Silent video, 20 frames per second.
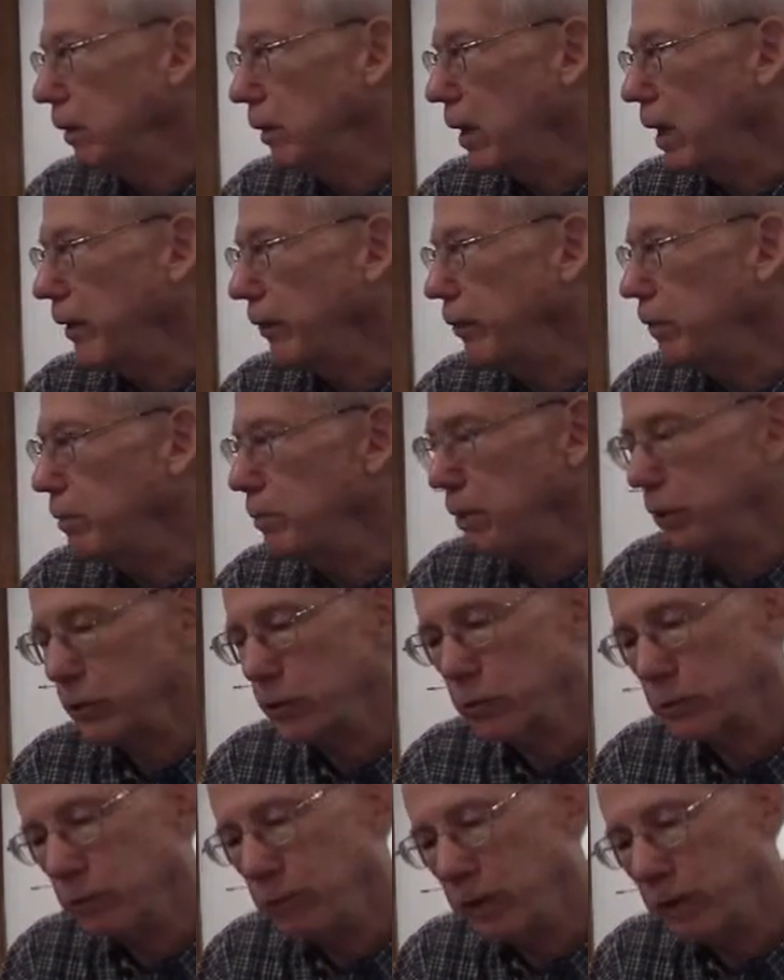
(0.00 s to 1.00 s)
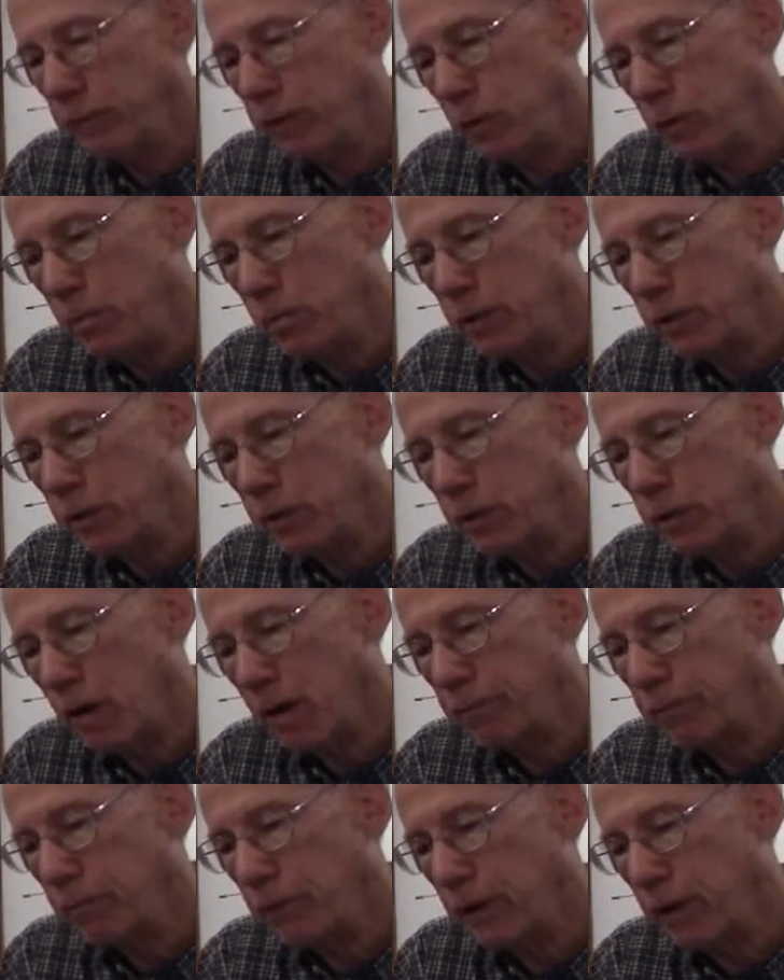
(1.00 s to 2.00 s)
like the mystery of human
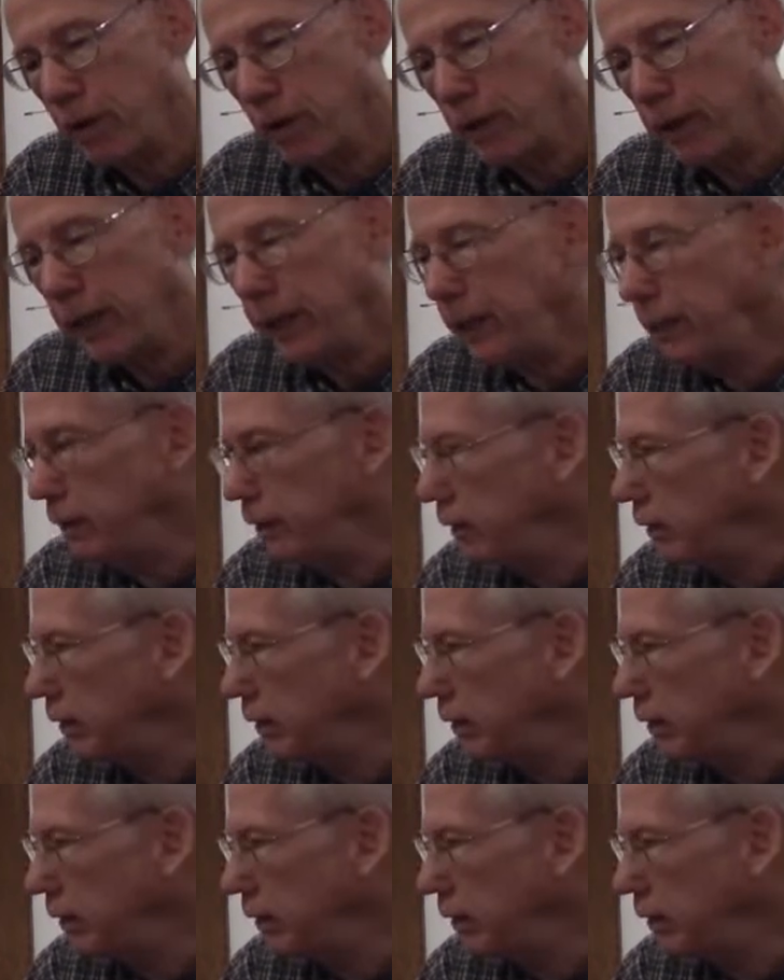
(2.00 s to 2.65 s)
suffering, are hidden